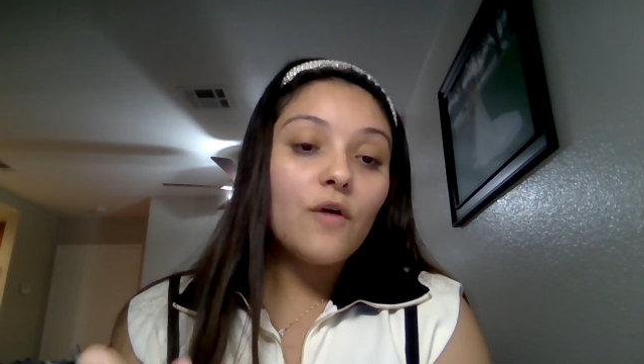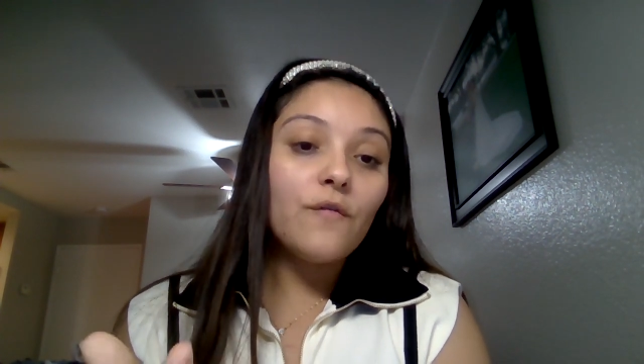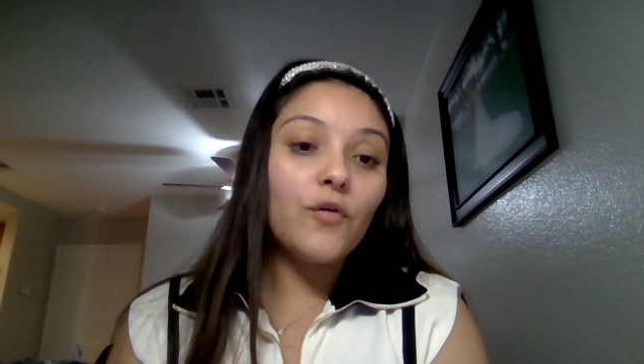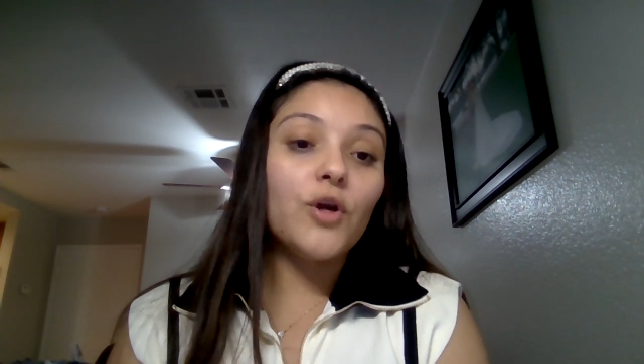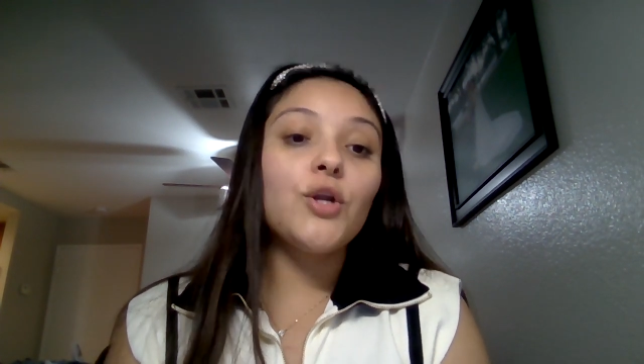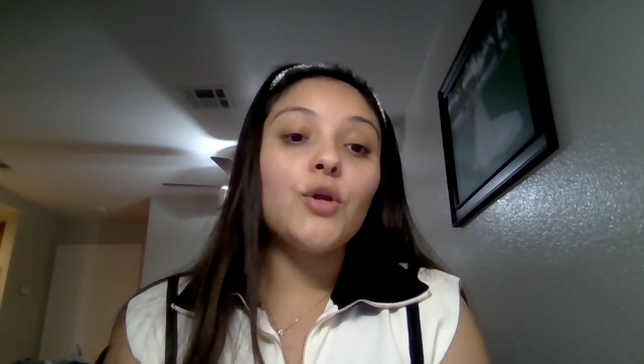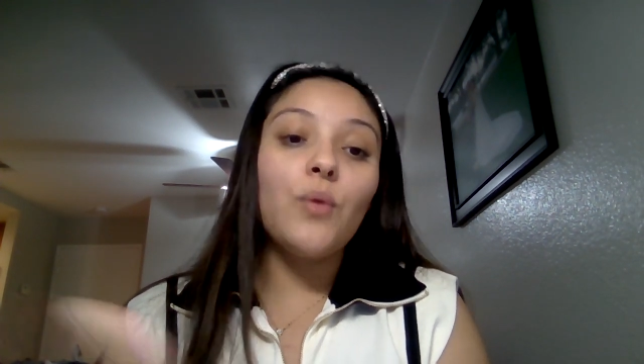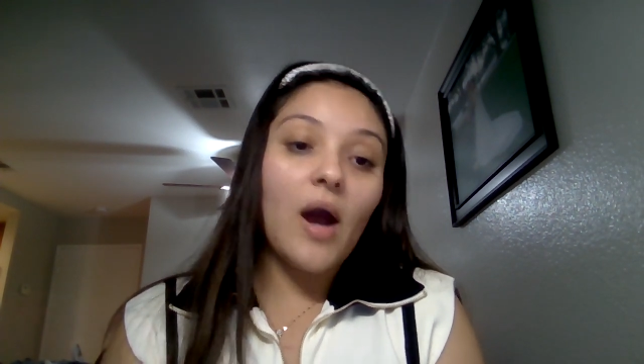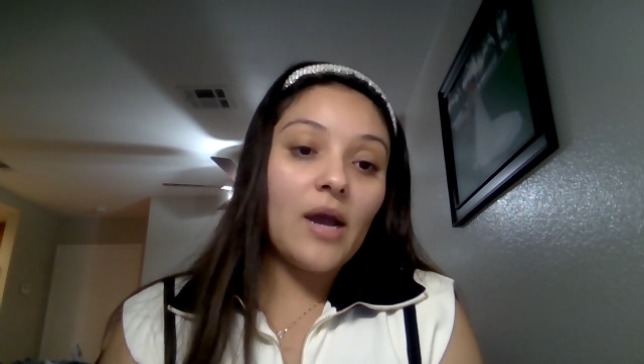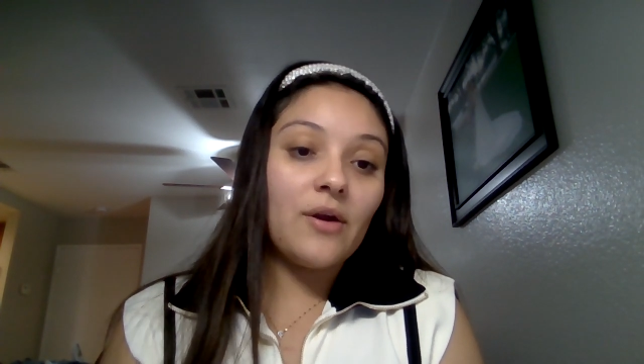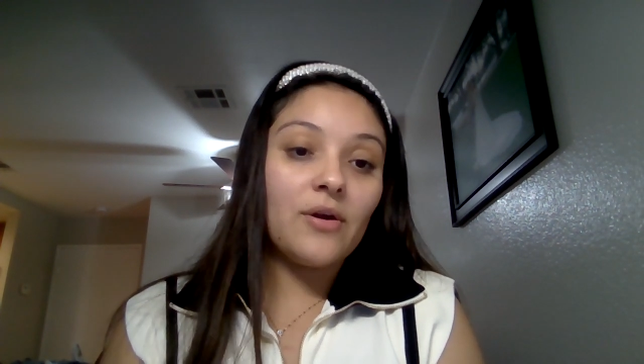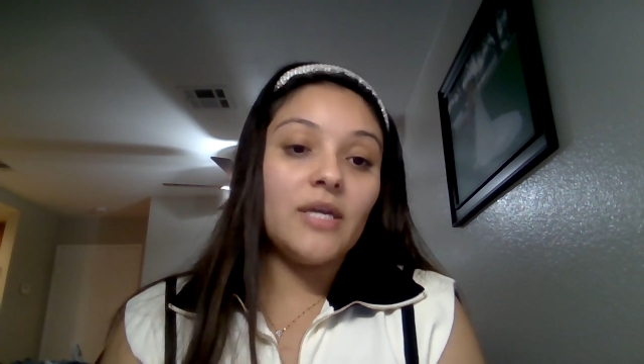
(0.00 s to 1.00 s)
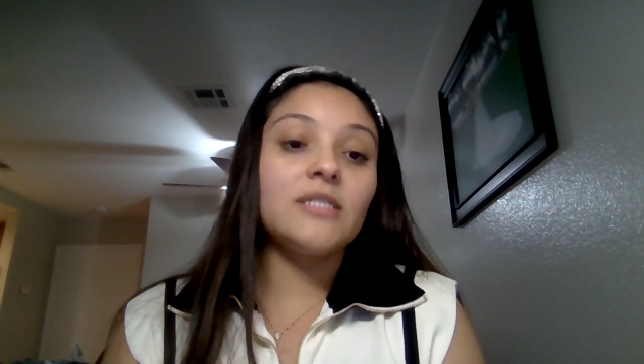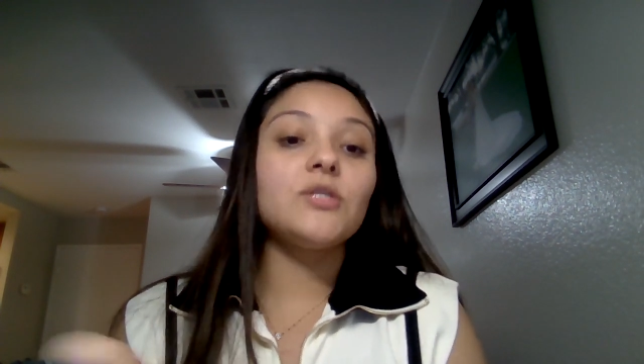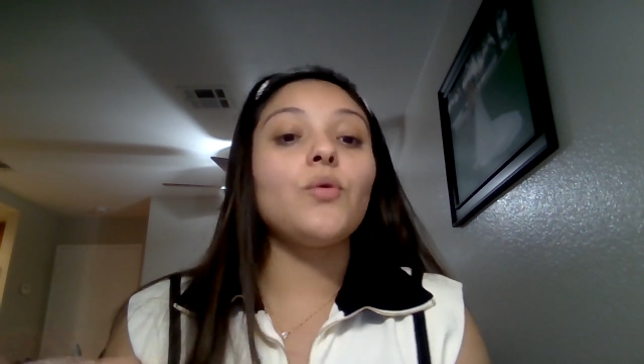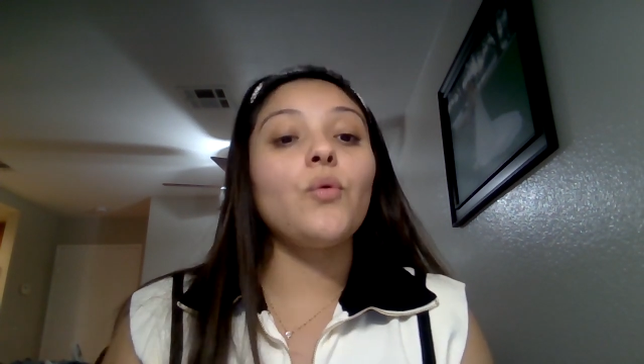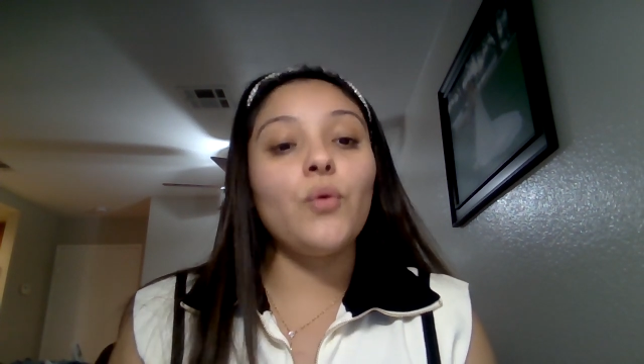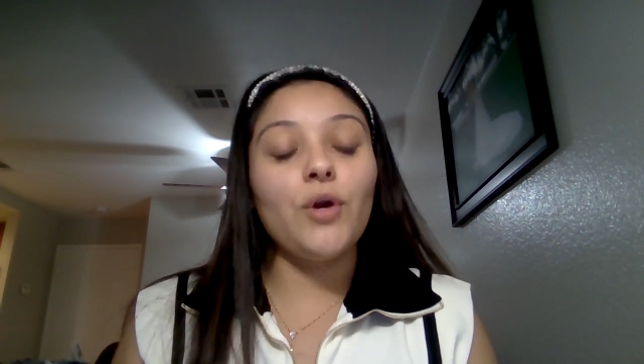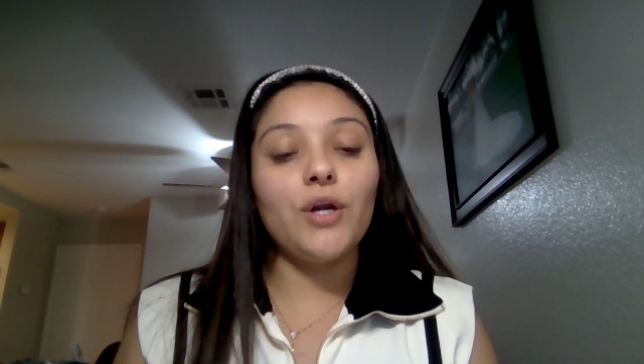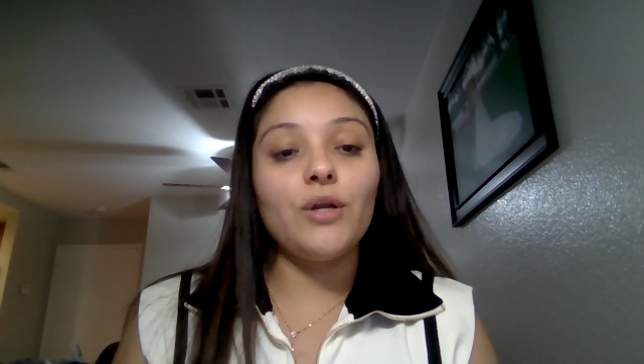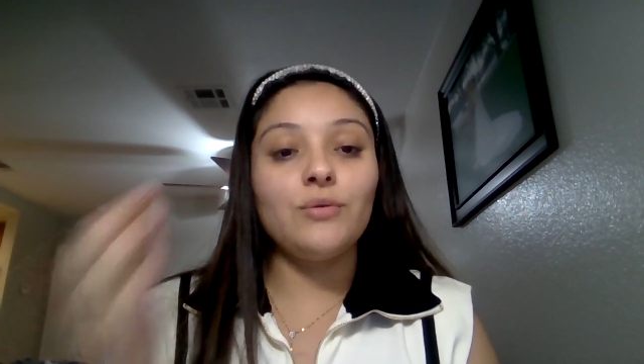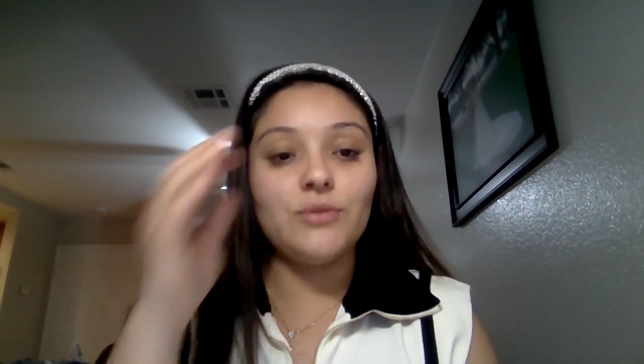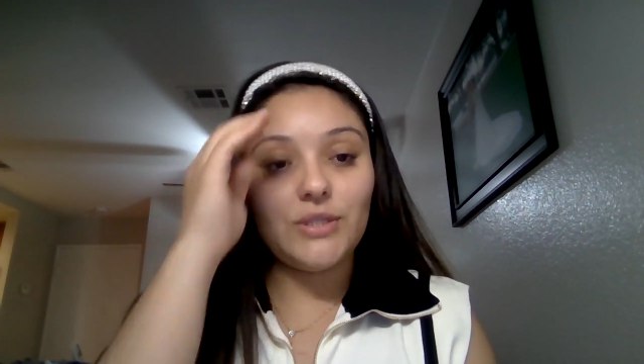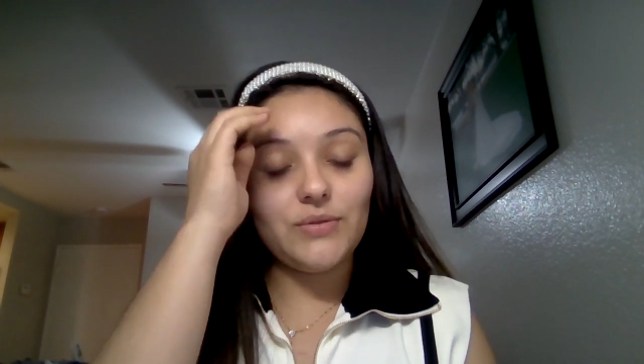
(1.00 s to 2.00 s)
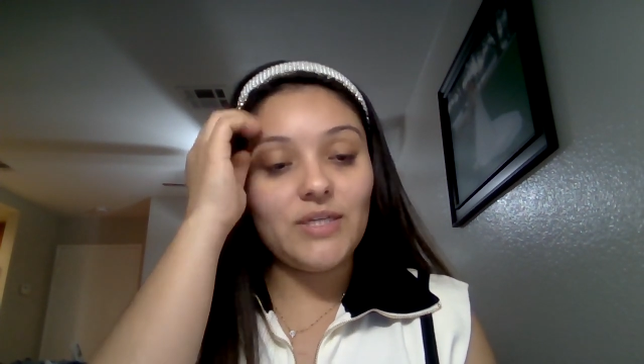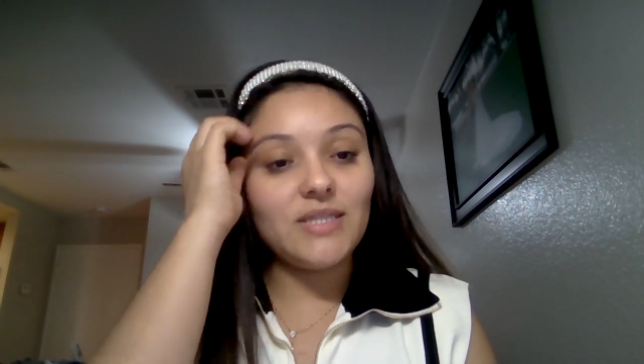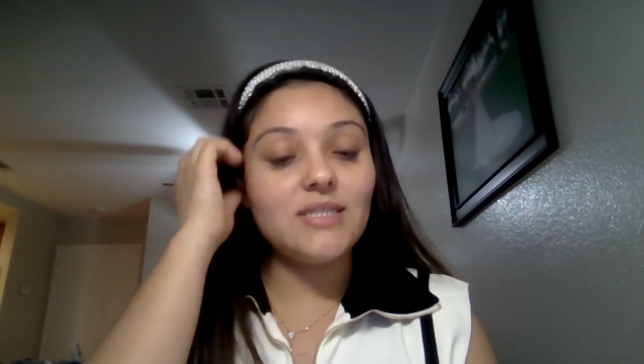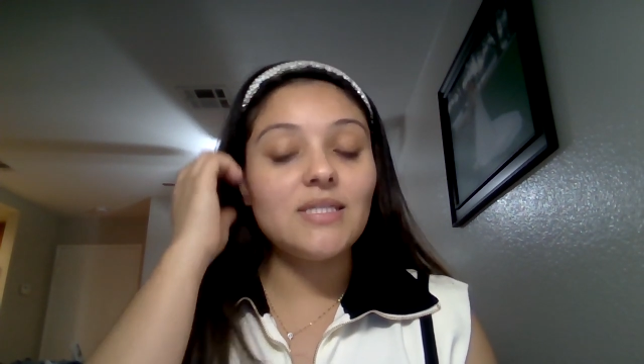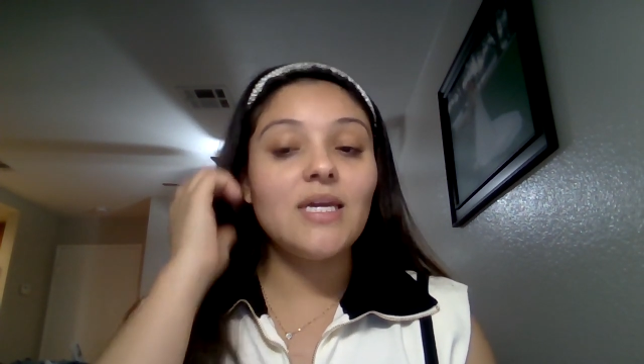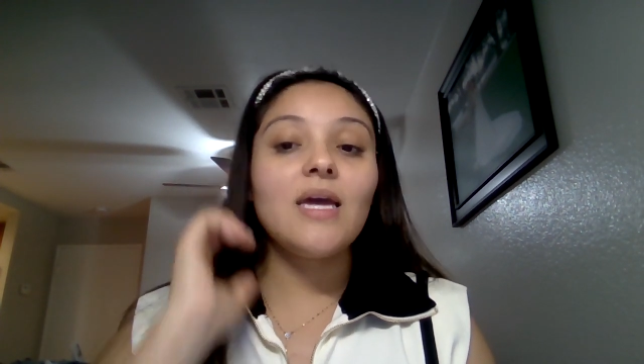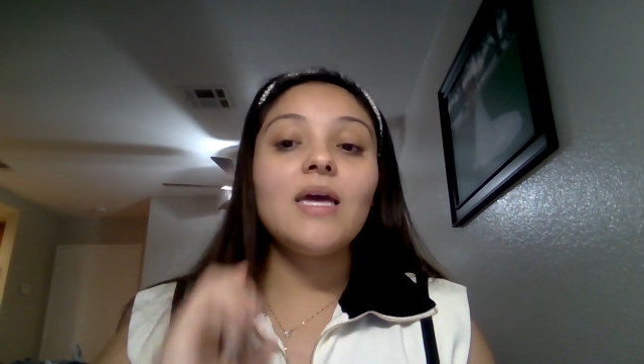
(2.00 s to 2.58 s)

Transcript: for new hirees or new students